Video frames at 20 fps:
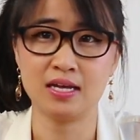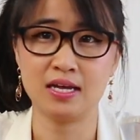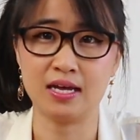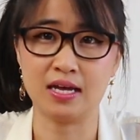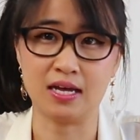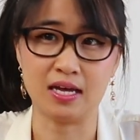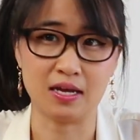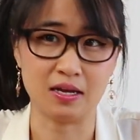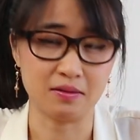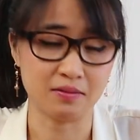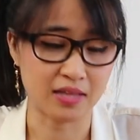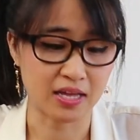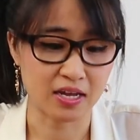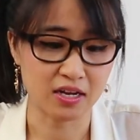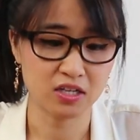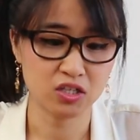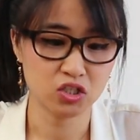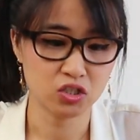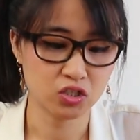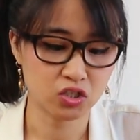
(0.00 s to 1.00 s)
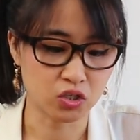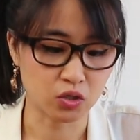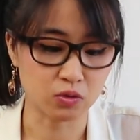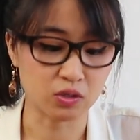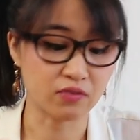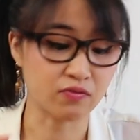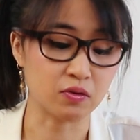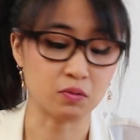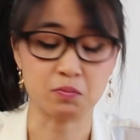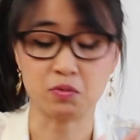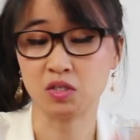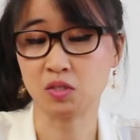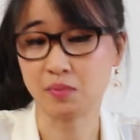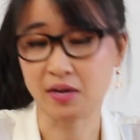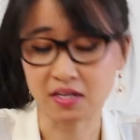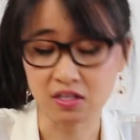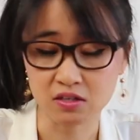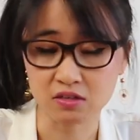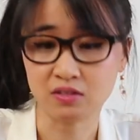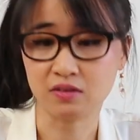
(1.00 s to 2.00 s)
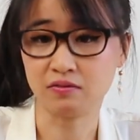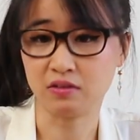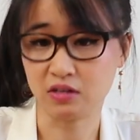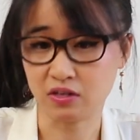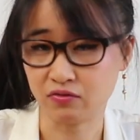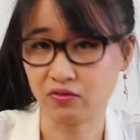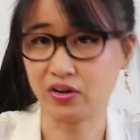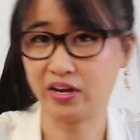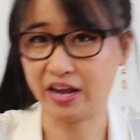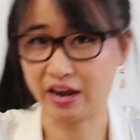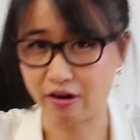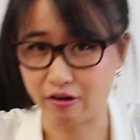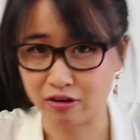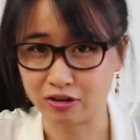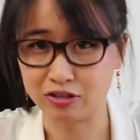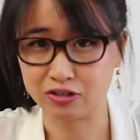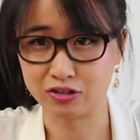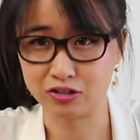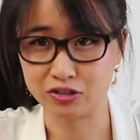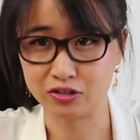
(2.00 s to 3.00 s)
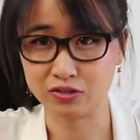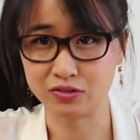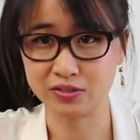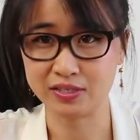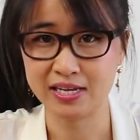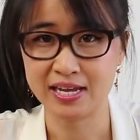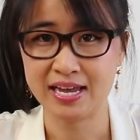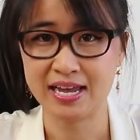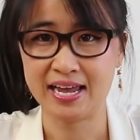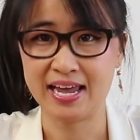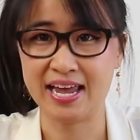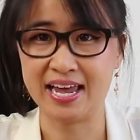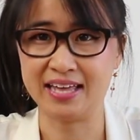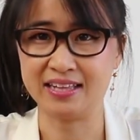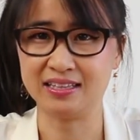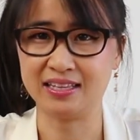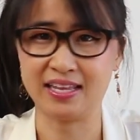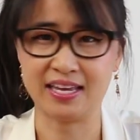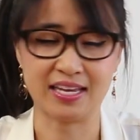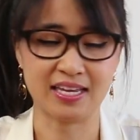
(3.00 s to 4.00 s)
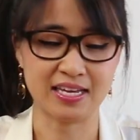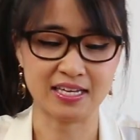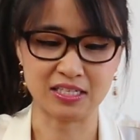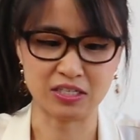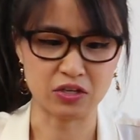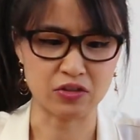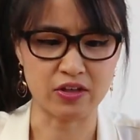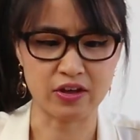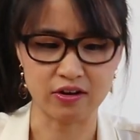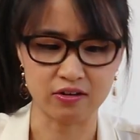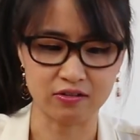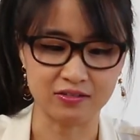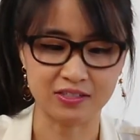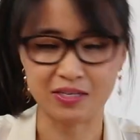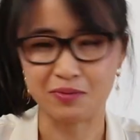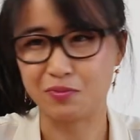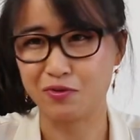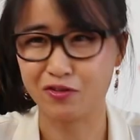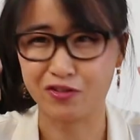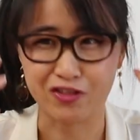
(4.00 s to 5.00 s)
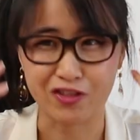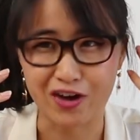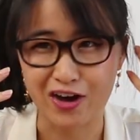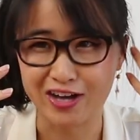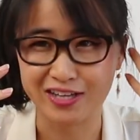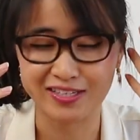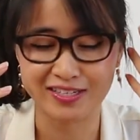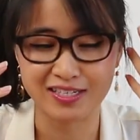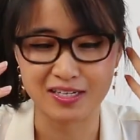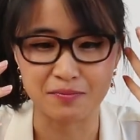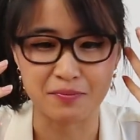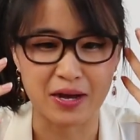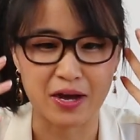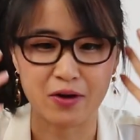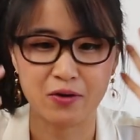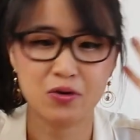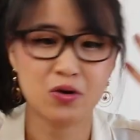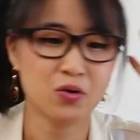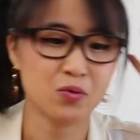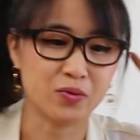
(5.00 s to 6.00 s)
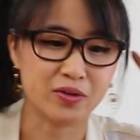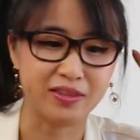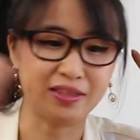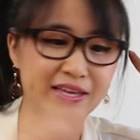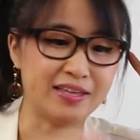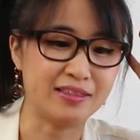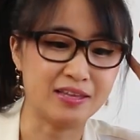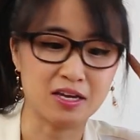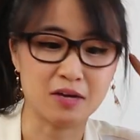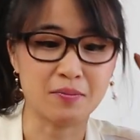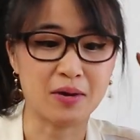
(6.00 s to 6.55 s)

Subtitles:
that show different perspectives of the different characters, and like into their deeper thoughts about what they think